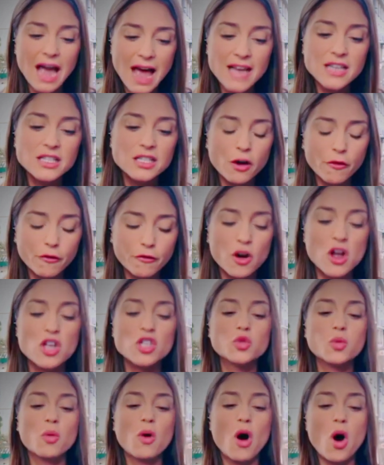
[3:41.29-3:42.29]
and
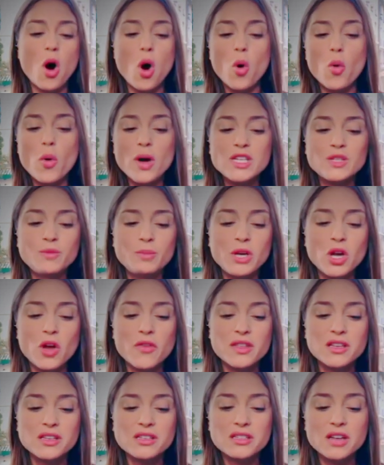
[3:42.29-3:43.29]
France will always be
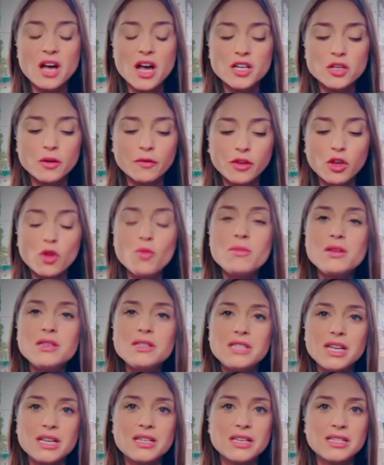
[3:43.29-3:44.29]
on the side of
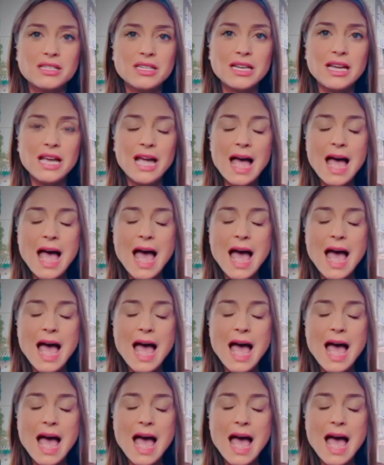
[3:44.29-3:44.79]
human dignity